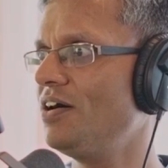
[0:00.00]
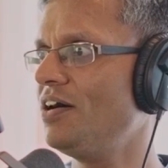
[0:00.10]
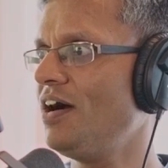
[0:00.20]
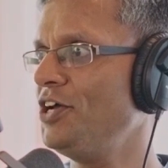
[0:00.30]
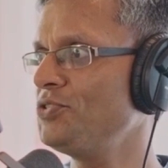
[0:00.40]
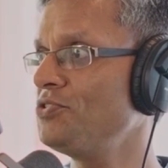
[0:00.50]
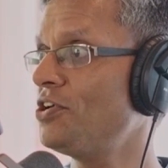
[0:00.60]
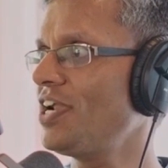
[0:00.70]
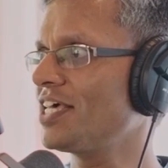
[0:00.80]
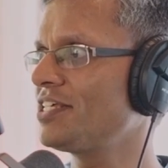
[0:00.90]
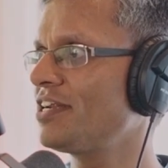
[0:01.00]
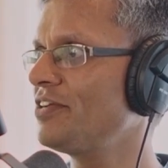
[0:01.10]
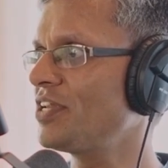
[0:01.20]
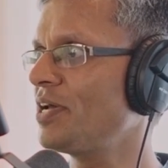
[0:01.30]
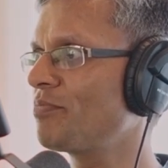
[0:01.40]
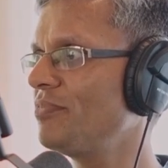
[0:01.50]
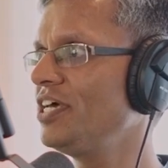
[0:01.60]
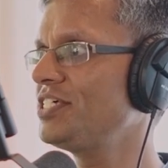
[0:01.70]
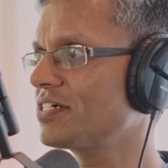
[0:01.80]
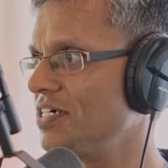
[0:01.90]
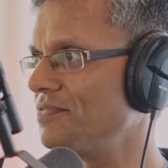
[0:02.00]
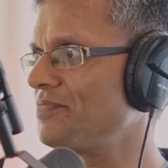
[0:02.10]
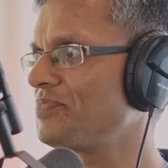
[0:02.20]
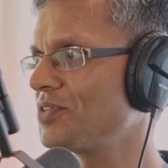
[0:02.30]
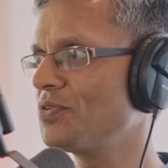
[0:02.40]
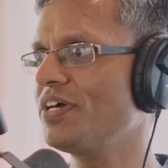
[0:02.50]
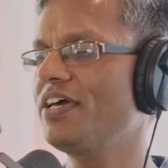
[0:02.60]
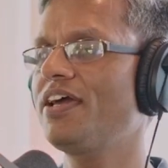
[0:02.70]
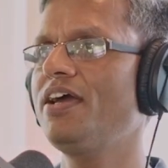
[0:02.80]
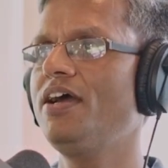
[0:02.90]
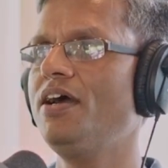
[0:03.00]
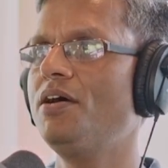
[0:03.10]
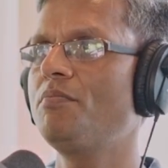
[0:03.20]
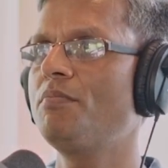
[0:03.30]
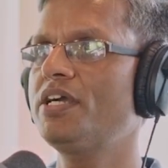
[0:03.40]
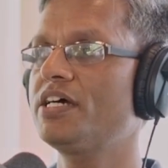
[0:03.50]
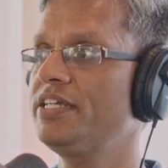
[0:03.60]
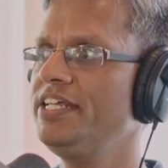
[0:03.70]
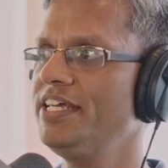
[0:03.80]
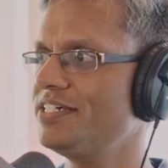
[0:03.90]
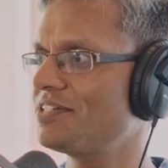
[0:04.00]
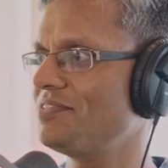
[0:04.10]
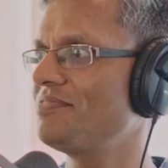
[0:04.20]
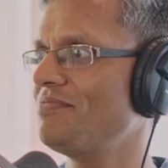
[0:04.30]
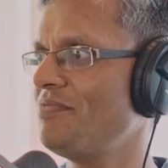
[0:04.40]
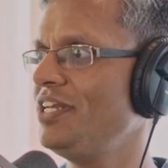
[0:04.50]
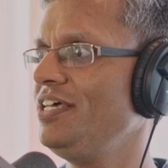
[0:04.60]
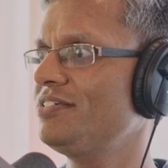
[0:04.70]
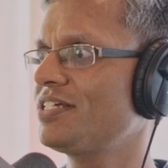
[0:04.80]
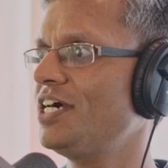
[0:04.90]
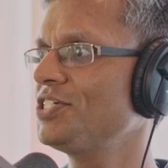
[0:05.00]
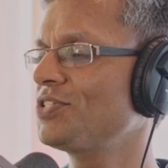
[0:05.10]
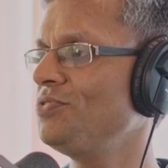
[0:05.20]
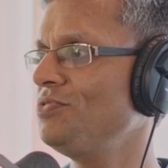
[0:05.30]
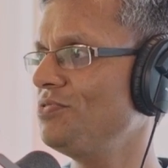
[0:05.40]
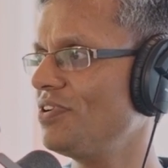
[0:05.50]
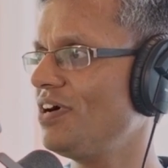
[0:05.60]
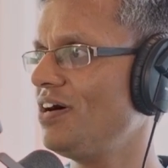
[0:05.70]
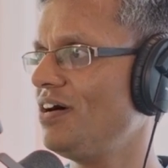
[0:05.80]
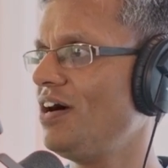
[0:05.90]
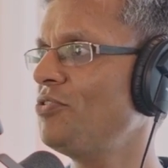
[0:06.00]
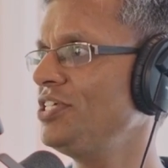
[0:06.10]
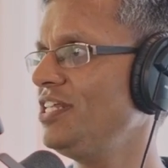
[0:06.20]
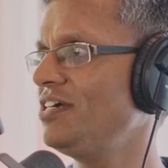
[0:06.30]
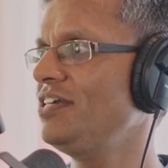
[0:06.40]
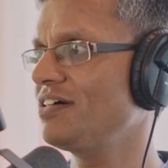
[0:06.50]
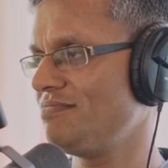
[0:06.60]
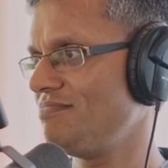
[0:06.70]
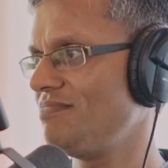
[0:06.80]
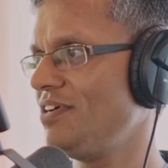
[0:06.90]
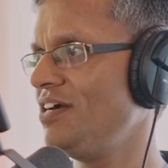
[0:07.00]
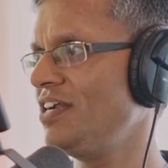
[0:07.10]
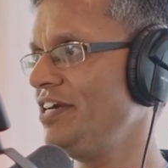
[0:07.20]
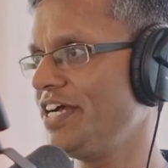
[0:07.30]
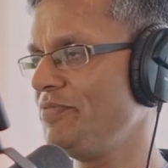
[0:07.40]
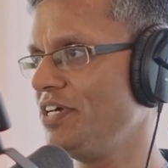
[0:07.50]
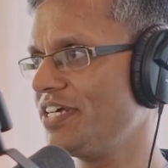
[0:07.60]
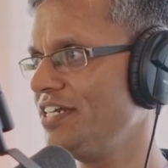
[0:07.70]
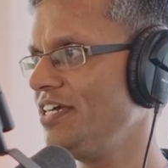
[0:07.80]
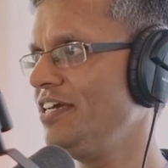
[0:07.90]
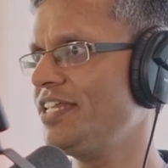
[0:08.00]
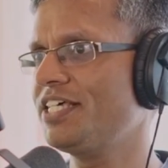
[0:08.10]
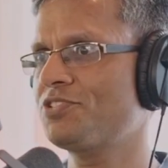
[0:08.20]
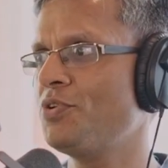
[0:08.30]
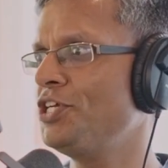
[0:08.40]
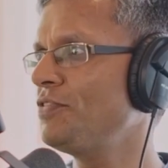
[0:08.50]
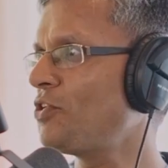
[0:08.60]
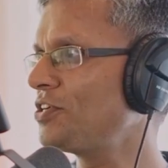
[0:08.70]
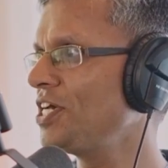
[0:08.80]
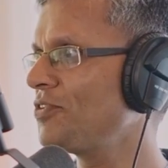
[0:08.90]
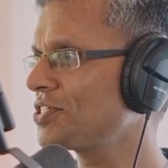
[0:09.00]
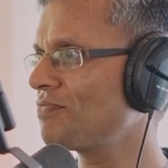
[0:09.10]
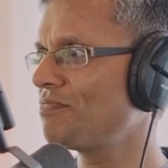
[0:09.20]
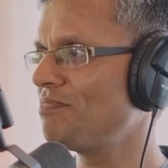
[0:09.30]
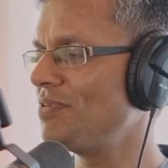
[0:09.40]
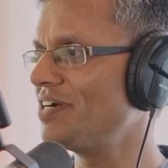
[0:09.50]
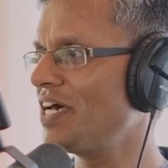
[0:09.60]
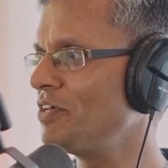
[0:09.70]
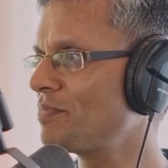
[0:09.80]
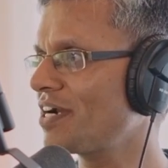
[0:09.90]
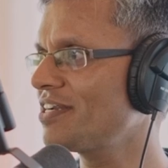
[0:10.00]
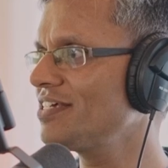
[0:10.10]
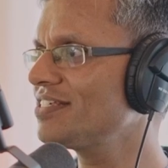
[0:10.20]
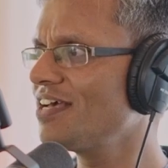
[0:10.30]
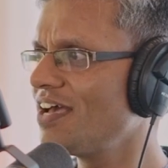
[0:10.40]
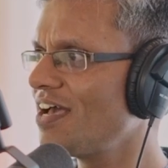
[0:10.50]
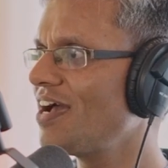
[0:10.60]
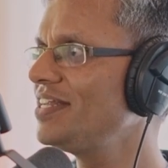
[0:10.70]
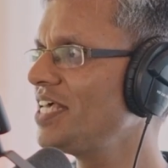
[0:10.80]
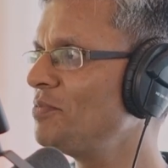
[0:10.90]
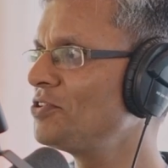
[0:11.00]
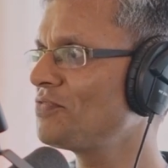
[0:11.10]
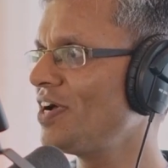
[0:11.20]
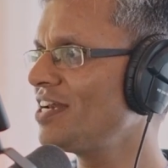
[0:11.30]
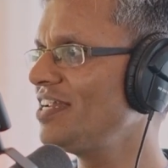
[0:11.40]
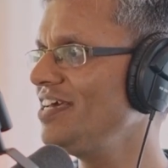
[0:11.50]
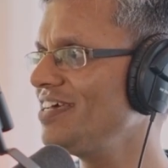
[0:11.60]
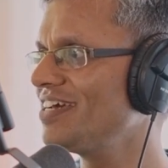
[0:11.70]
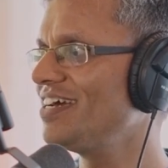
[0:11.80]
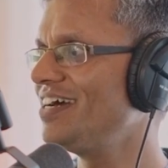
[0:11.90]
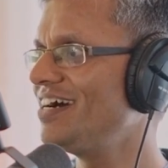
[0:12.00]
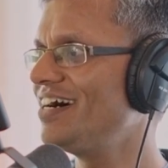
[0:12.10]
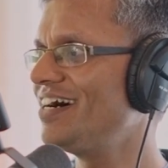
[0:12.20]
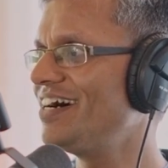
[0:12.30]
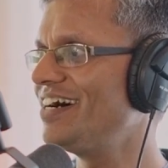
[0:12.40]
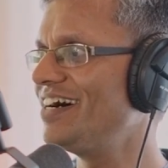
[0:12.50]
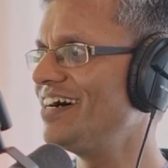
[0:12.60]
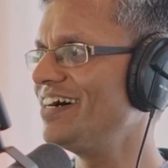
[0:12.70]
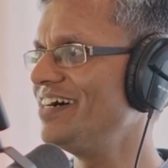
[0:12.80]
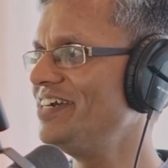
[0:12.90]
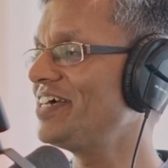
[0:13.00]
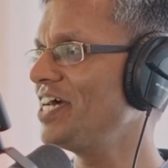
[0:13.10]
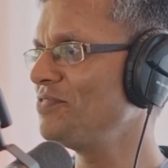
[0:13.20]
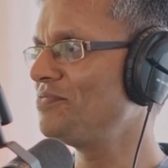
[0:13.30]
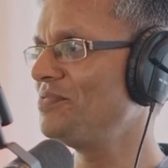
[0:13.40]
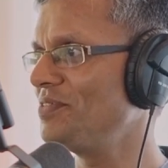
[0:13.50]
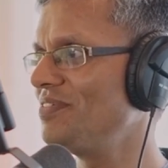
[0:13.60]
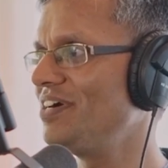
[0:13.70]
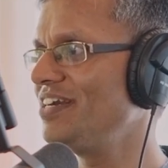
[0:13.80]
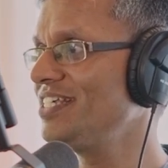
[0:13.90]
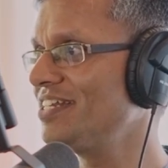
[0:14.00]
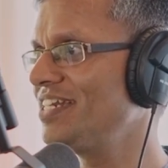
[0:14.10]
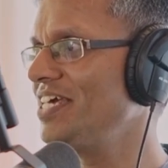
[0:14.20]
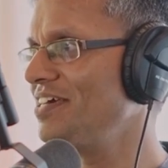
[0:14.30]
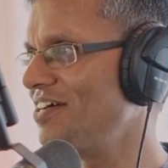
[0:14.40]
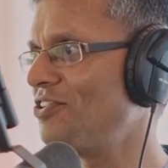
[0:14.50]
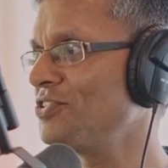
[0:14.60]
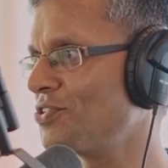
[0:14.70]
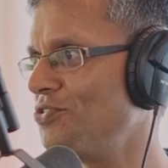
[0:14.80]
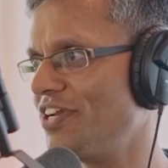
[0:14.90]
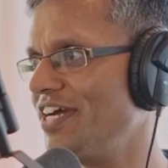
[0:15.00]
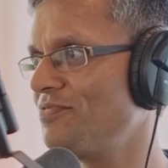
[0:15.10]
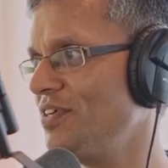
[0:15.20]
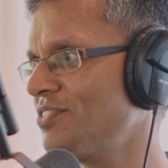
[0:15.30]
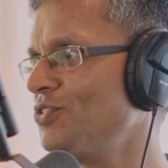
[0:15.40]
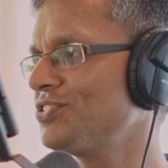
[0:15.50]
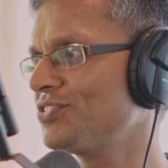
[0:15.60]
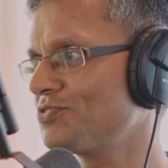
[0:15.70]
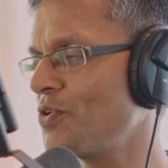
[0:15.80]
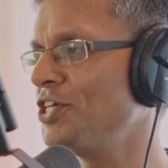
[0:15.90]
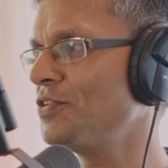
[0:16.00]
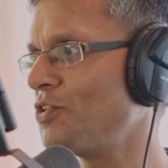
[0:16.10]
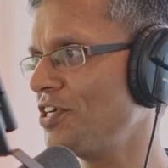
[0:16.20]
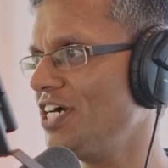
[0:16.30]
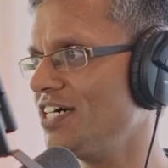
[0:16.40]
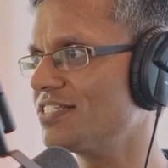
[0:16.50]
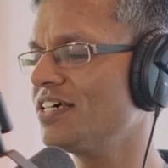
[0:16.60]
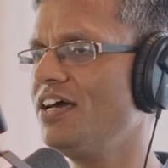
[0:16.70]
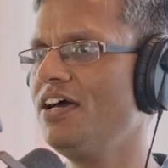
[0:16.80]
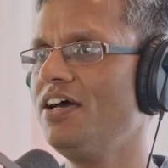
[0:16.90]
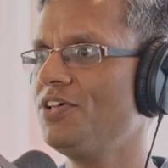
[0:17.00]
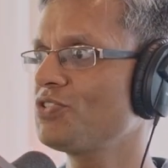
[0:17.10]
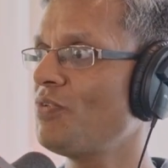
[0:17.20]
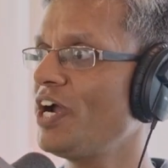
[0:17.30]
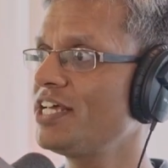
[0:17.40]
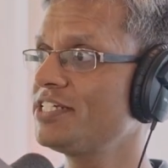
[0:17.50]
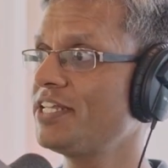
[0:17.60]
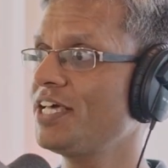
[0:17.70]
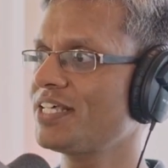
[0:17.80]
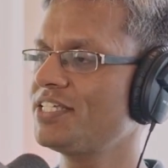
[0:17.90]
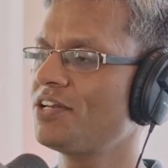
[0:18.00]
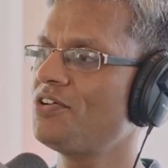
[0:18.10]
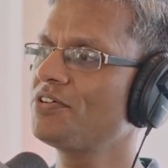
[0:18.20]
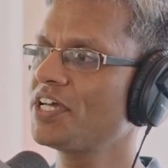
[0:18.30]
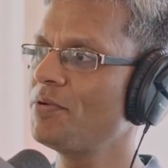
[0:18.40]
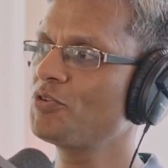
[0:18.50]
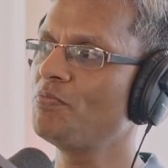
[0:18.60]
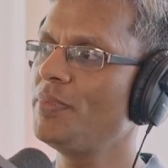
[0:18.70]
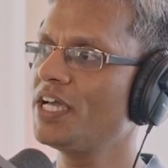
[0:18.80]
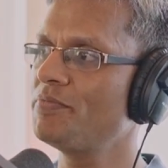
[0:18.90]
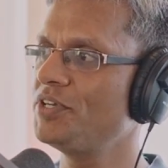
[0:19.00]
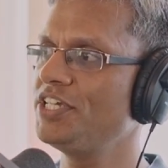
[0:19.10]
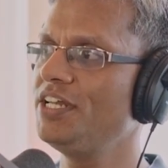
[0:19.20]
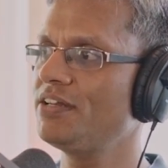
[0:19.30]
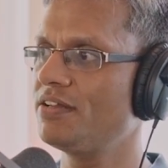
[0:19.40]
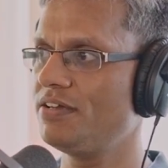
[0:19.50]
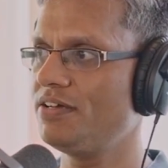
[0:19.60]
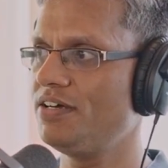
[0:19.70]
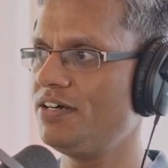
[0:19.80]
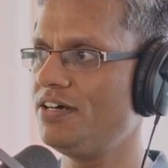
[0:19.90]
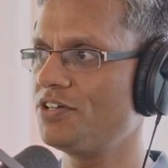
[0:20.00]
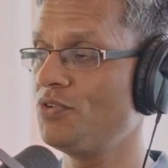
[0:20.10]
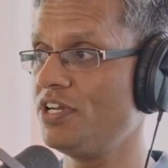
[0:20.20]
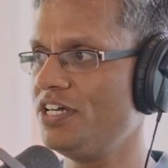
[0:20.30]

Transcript: uh, I should not accelerate when I reach a curve, okay? But a teenager, when he starts to, how does he learn a, learn driving, right? He takes twenty to forty hours of uh, driving practice and is able to fairly uh, drive decently on the road, right? With those twenty to forty hours. So why does it take such a long time to make a machine uh, to